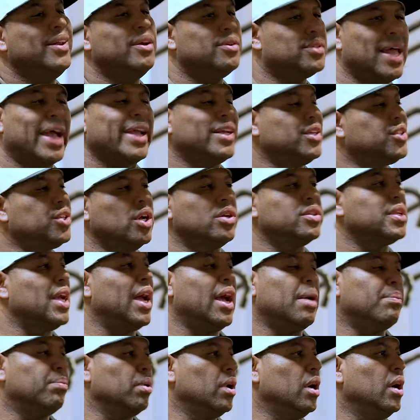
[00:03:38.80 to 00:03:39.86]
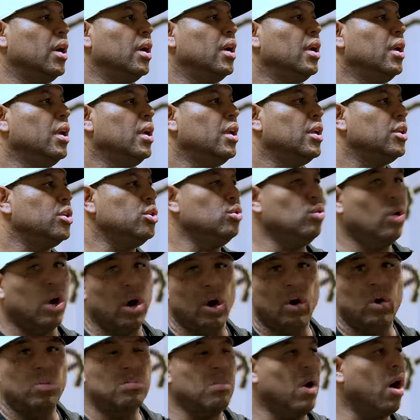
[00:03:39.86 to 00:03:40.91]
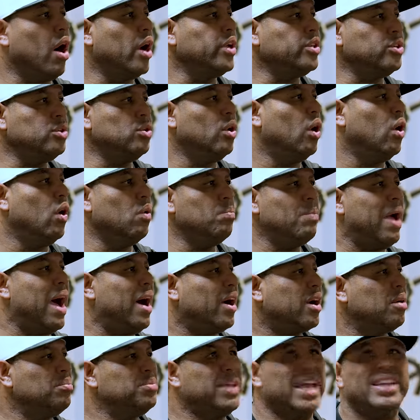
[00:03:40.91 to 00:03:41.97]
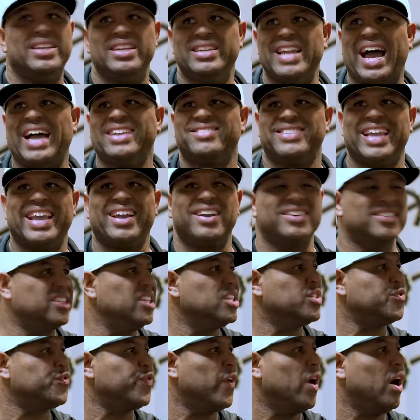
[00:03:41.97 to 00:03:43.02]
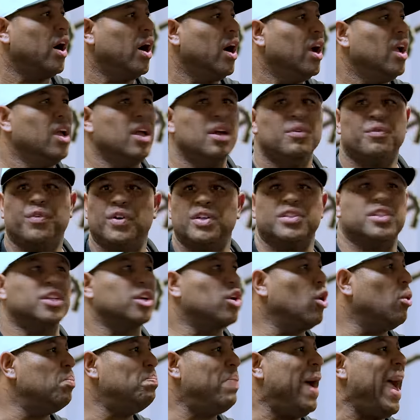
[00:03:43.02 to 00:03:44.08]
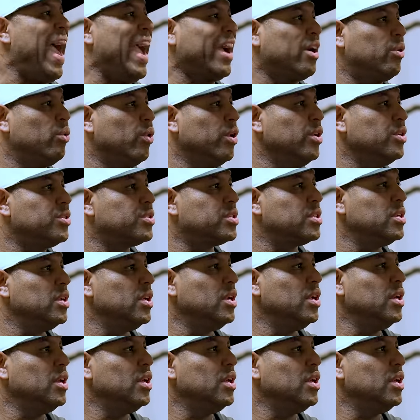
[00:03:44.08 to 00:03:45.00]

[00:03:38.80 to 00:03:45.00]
And it was like, it's showtime, bruh. You old Martin, you old Malcolm, they did not take us this far for us to go backwards.